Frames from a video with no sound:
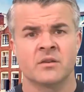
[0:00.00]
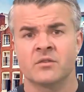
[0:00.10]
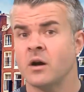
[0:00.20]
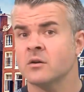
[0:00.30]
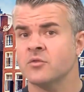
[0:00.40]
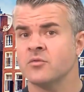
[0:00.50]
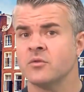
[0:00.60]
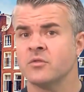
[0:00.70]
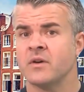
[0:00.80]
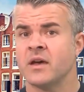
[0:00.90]
Saga
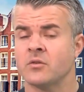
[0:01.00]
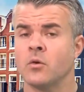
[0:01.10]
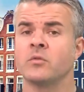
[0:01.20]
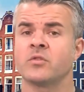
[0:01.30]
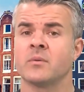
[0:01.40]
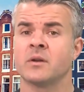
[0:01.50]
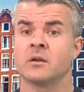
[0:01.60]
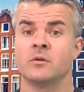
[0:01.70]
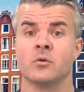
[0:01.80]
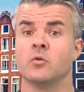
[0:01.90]
cruise fares also
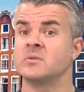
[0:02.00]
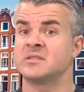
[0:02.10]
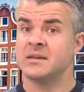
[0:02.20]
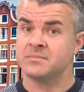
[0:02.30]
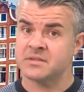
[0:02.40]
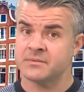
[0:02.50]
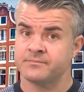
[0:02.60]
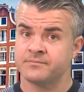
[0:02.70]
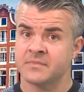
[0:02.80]
include all the tips,